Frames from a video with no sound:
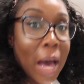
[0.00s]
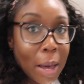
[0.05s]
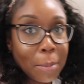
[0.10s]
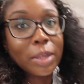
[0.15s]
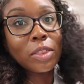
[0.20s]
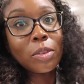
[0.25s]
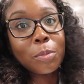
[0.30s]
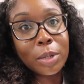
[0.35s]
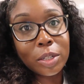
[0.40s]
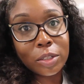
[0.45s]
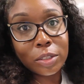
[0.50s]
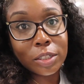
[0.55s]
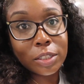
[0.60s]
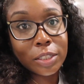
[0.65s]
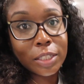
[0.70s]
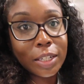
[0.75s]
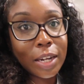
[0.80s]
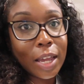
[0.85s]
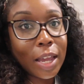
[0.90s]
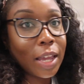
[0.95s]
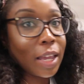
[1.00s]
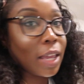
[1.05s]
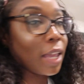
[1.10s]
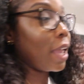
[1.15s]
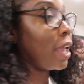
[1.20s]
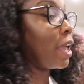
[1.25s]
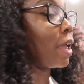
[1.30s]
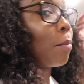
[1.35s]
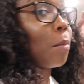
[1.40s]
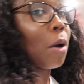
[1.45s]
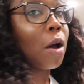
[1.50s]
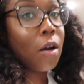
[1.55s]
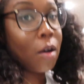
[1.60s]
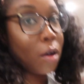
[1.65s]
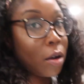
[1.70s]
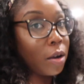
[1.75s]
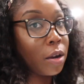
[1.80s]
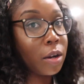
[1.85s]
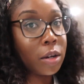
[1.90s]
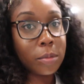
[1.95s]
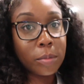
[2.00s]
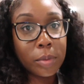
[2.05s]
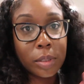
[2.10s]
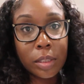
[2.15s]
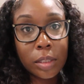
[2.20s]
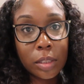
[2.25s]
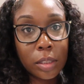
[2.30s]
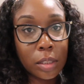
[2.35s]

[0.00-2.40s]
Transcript: Bobby the Builder tonight and my arms,